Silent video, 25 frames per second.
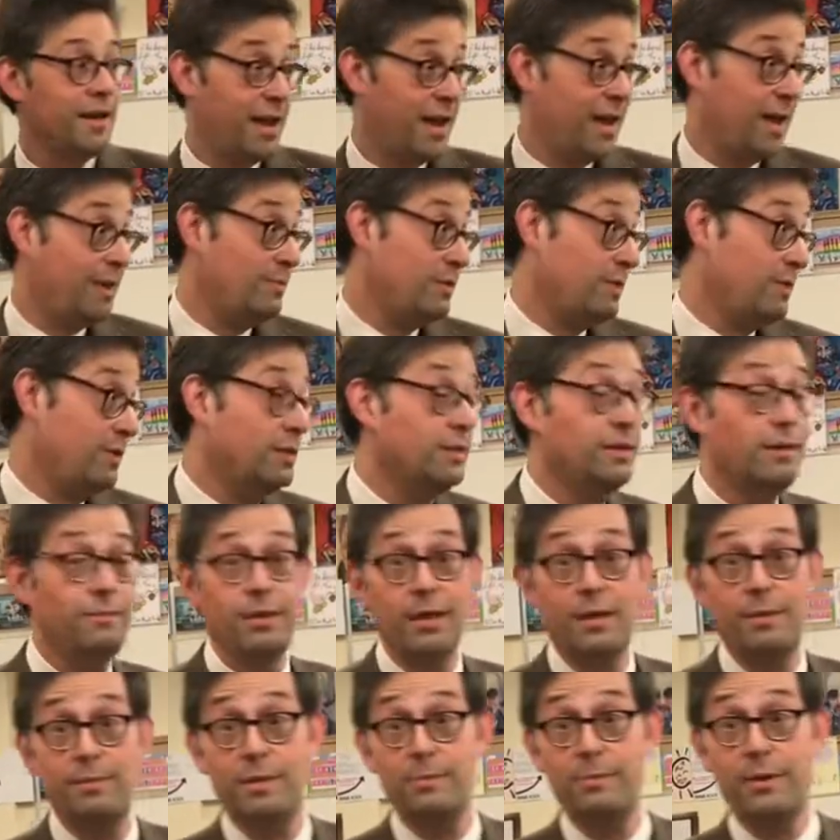games. We
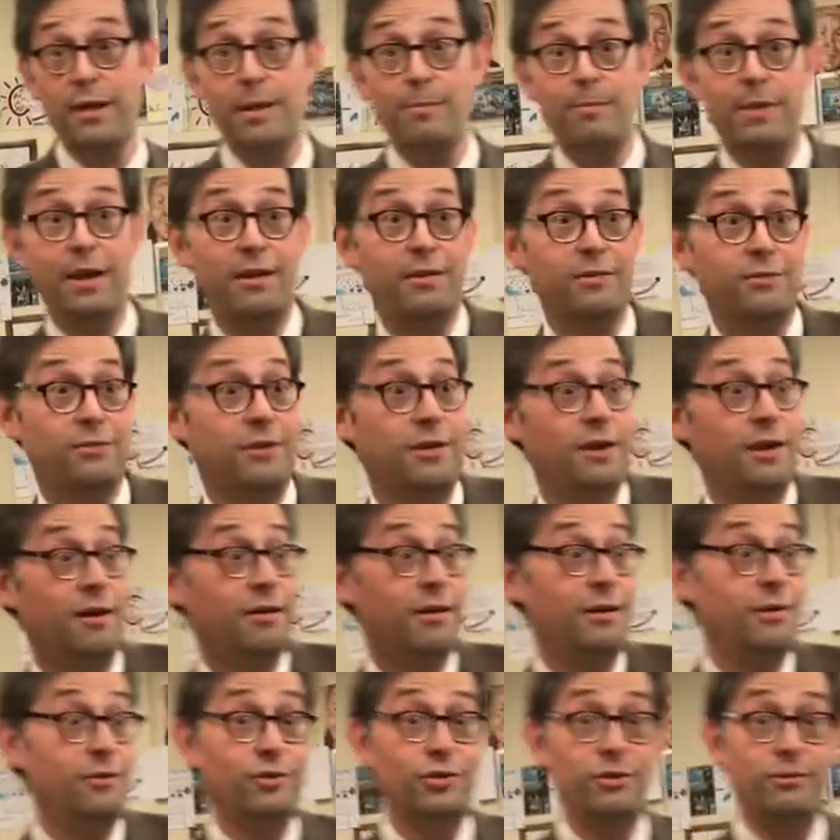sometimes play Pictionary and